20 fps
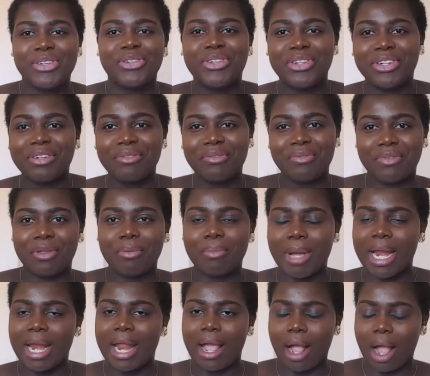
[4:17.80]
you shouldn't feel
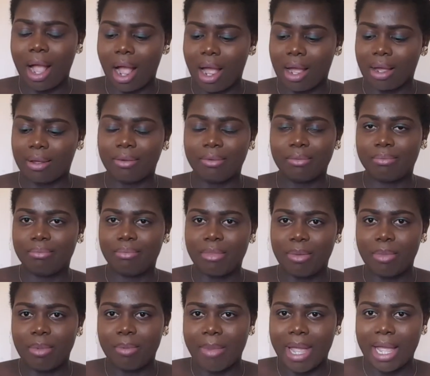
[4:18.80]
bad like ah
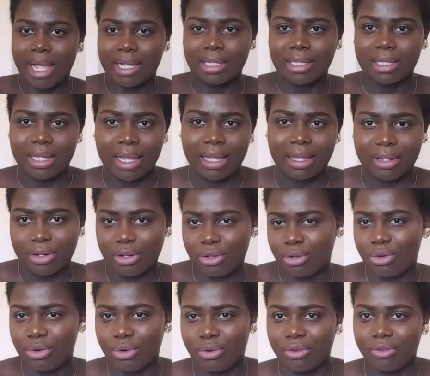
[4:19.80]
maybe my hands are
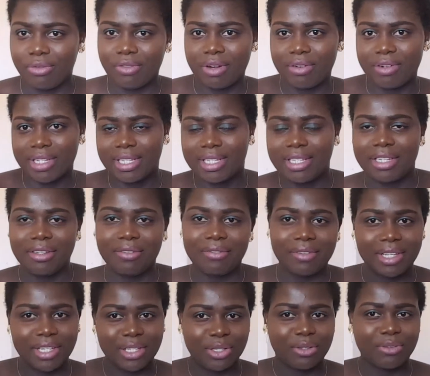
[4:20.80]
you know very stiff
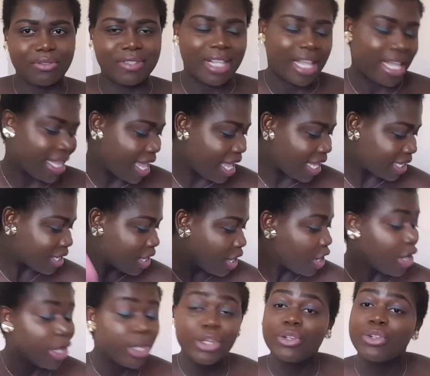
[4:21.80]
and stuff like that
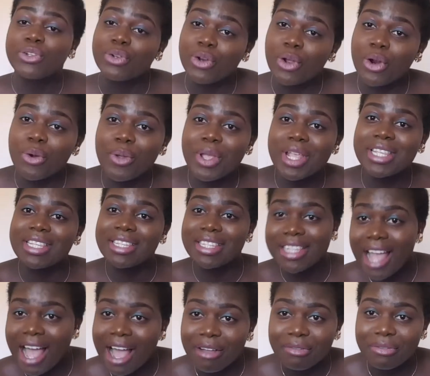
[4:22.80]
you should always
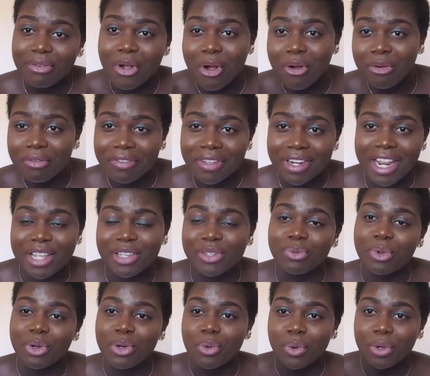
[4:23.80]
have
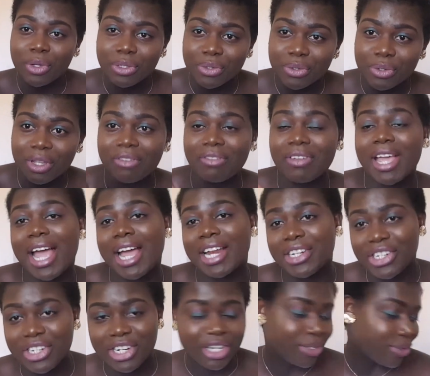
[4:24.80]
confidence when you want to give a
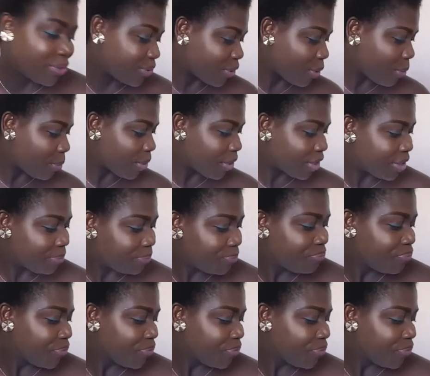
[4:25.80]
handshake to somebody